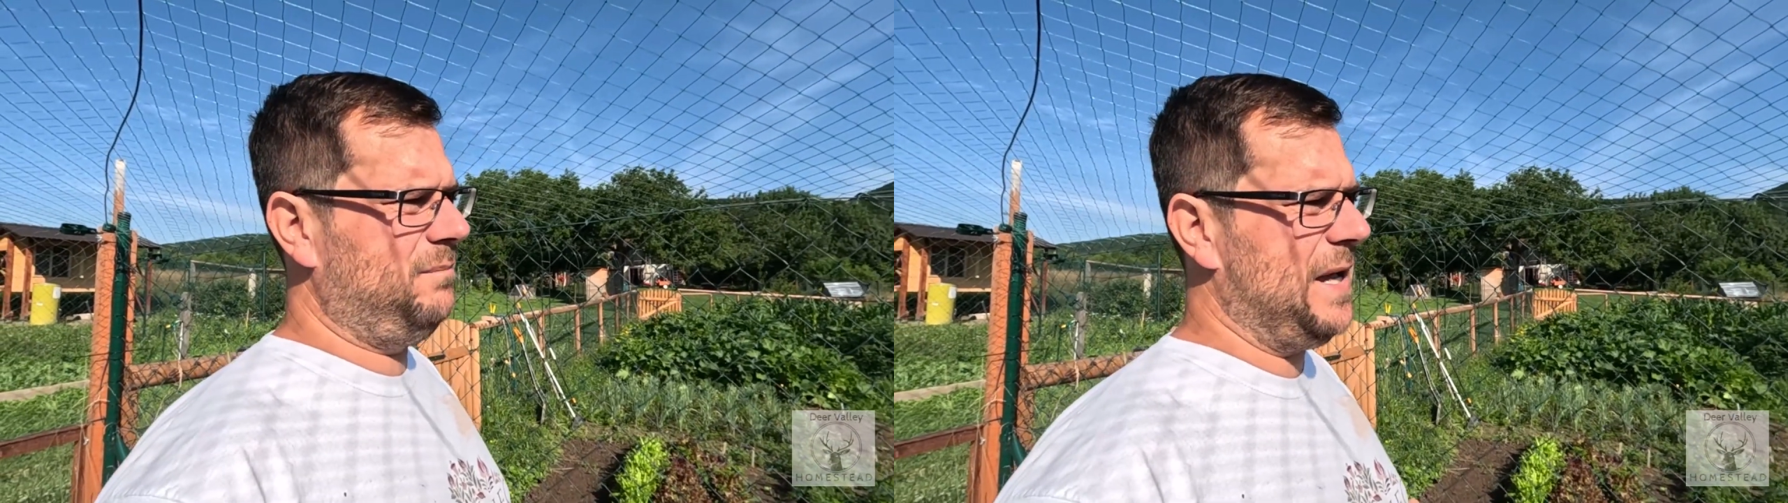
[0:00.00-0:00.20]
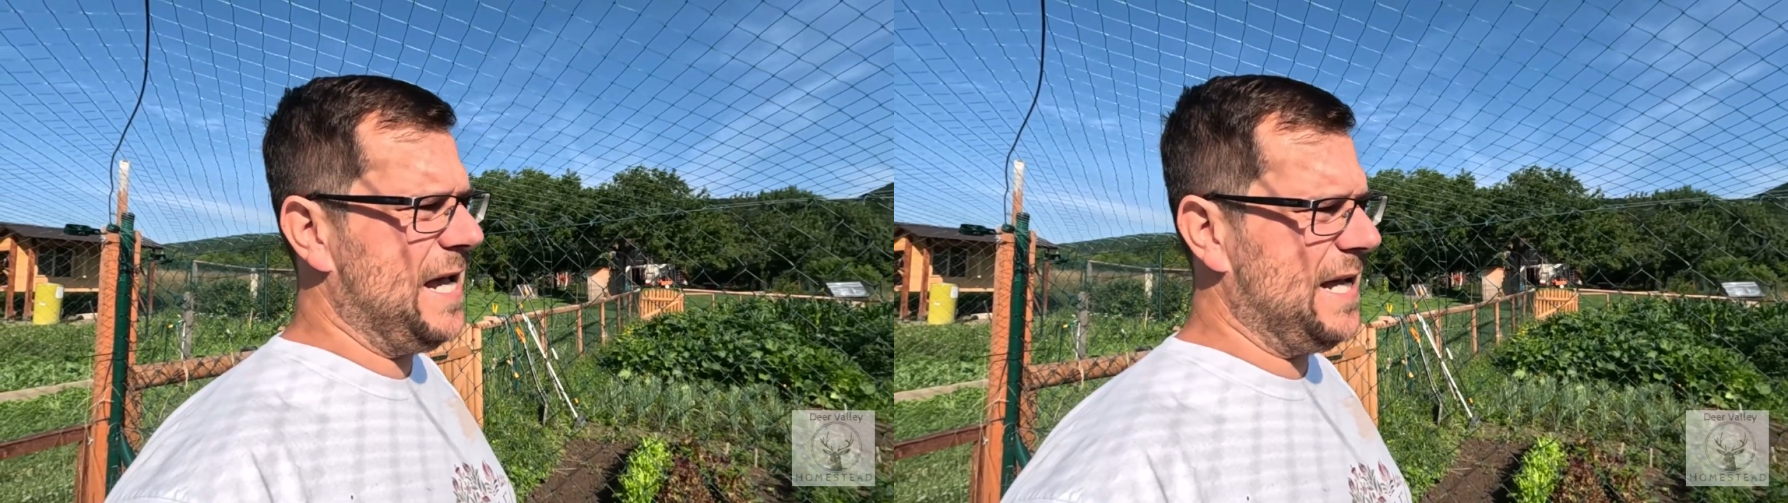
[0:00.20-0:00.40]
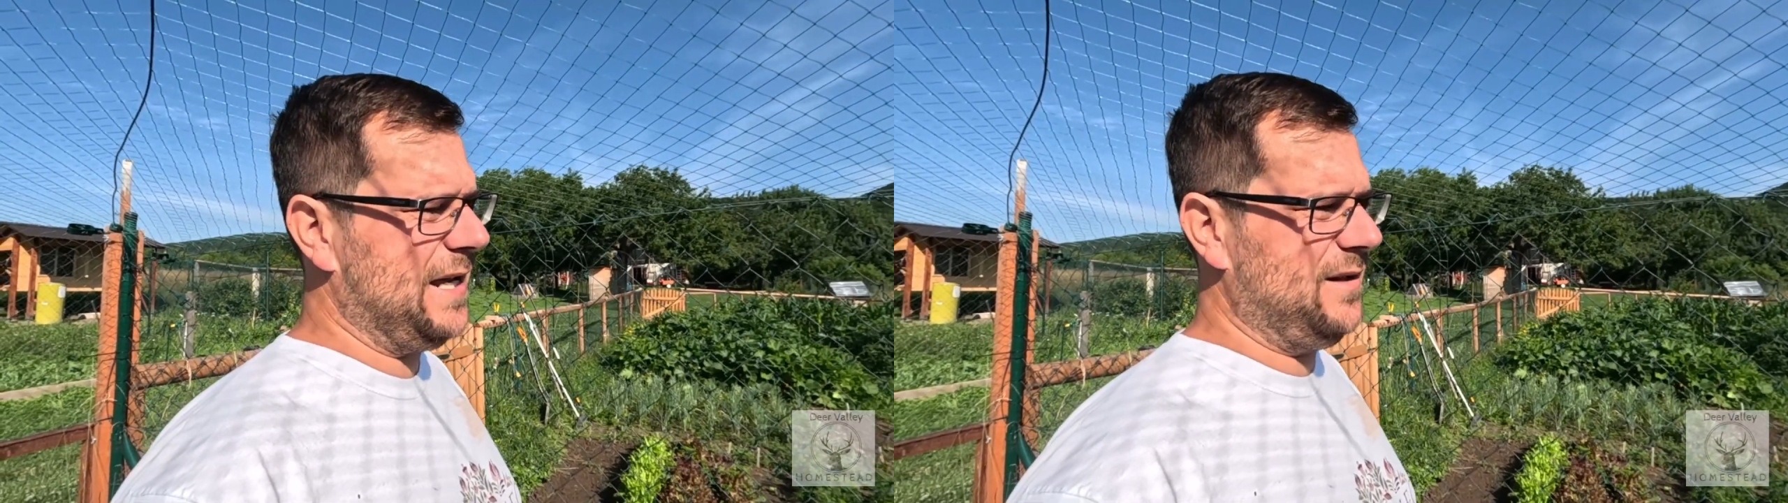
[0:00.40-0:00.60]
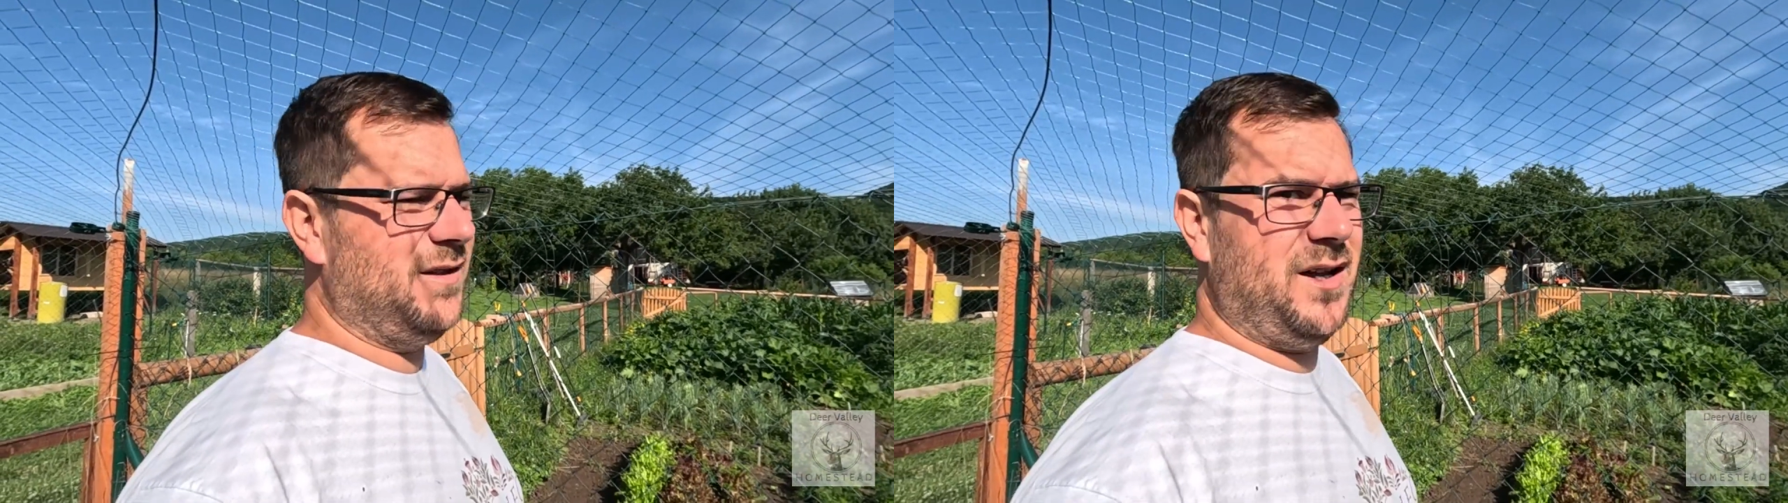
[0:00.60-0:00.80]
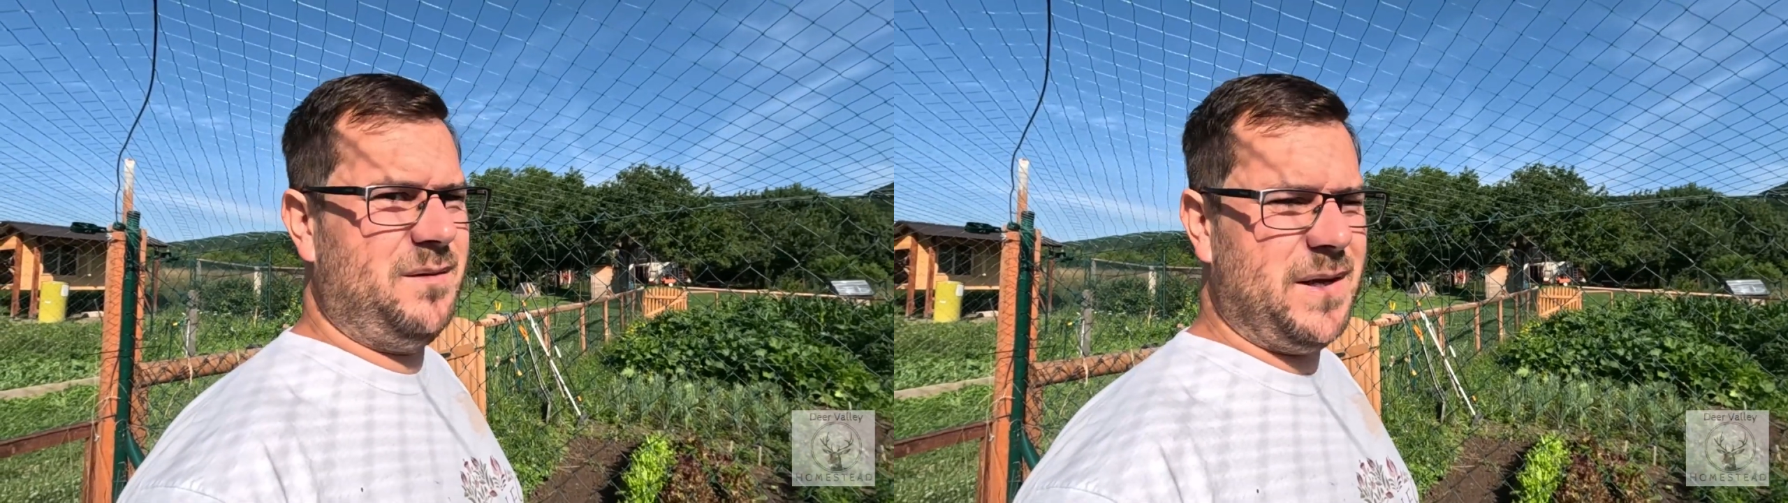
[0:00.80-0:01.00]
back at
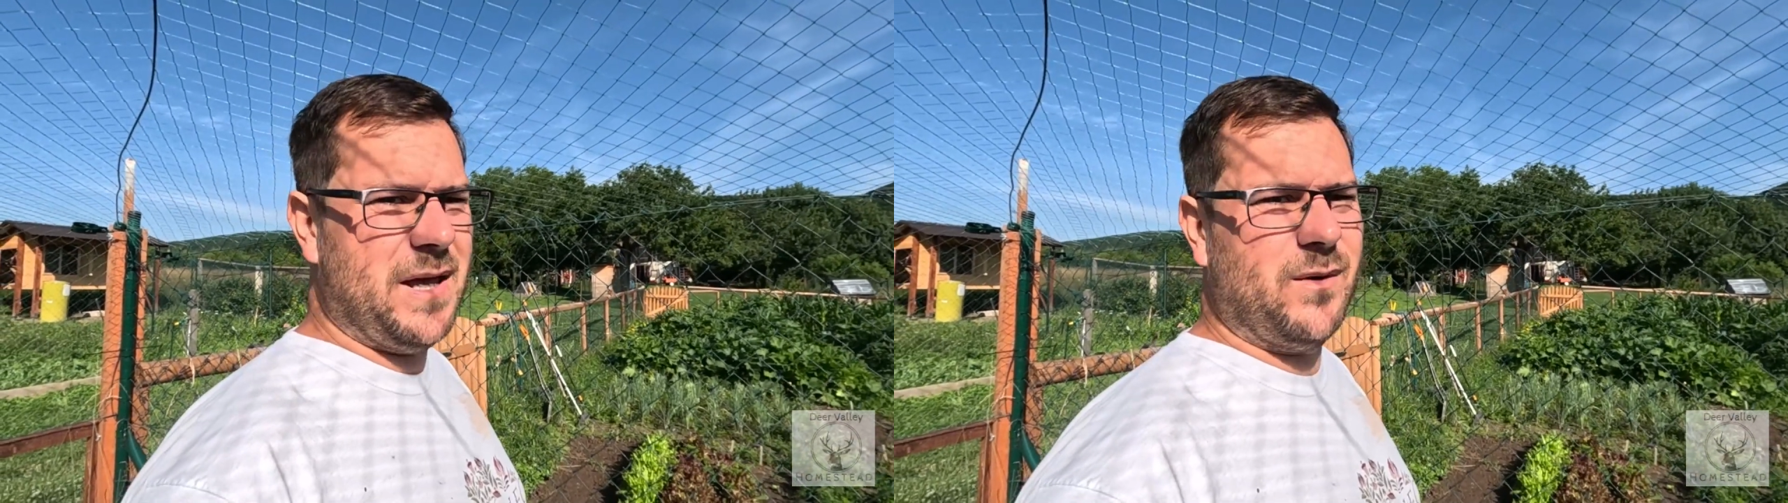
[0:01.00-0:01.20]
9 p.m.